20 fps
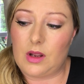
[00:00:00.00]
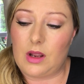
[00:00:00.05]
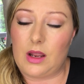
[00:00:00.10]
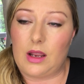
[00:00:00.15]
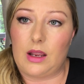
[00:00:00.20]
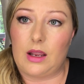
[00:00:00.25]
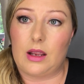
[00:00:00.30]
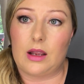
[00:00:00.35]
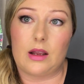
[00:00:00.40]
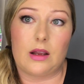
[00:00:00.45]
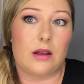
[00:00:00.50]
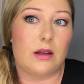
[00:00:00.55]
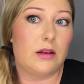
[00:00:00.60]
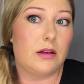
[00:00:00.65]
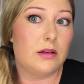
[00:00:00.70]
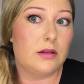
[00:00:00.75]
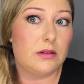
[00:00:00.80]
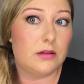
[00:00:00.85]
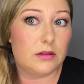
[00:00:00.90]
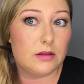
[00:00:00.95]

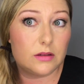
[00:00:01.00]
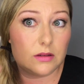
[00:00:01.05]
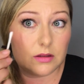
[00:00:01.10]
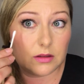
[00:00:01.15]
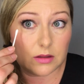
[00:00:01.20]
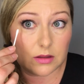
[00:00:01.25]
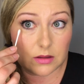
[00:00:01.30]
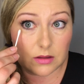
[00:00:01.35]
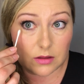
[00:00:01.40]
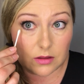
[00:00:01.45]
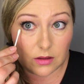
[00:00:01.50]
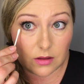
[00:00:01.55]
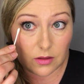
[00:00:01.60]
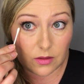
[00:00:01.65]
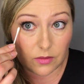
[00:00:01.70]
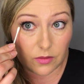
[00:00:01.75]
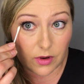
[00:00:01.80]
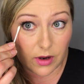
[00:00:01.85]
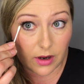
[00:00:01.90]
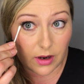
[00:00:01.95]
and
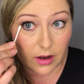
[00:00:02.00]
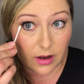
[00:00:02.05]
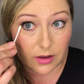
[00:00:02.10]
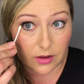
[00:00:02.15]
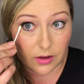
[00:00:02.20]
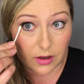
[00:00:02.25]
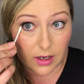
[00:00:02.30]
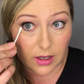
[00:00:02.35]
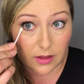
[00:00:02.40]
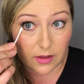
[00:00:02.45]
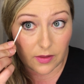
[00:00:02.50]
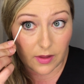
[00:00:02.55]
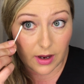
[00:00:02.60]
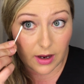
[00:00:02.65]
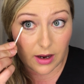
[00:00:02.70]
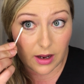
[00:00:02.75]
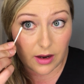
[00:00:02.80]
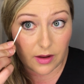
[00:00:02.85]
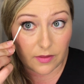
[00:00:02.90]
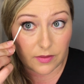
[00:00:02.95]
run it underneath, and
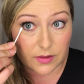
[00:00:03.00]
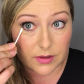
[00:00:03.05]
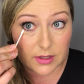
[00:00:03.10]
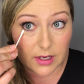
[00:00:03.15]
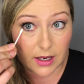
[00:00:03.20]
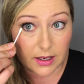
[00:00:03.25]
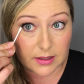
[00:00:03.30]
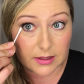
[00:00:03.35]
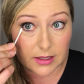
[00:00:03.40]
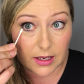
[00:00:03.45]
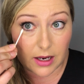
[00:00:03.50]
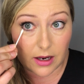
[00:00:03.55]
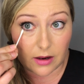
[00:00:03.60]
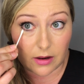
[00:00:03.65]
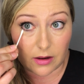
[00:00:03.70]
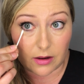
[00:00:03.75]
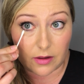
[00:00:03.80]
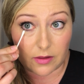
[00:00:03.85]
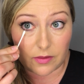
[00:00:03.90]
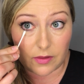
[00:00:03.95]
that kind of takes
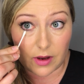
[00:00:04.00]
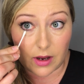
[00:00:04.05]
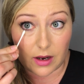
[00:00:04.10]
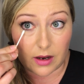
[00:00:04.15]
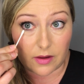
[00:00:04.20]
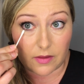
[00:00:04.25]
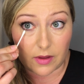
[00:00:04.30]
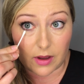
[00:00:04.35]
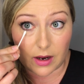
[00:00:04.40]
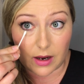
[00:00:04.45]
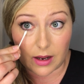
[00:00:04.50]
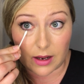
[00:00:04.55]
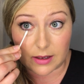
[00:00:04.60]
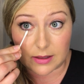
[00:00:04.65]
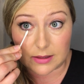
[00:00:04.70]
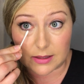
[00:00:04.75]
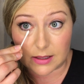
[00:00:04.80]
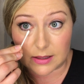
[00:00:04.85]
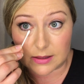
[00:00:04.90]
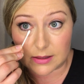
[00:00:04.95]
care of any of that
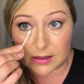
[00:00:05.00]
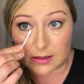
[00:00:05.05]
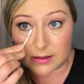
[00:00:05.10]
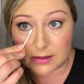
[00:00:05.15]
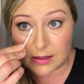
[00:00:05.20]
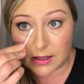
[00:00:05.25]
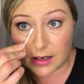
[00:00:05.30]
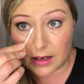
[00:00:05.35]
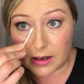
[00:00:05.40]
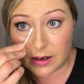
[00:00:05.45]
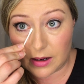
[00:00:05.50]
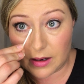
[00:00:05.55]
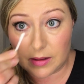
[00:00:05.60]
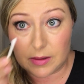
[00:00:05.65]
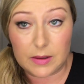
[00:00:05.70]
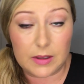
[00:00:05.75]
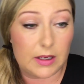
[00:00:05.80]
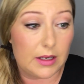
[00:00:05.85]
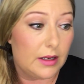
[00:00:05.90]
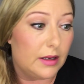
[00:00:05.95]
excess that's there.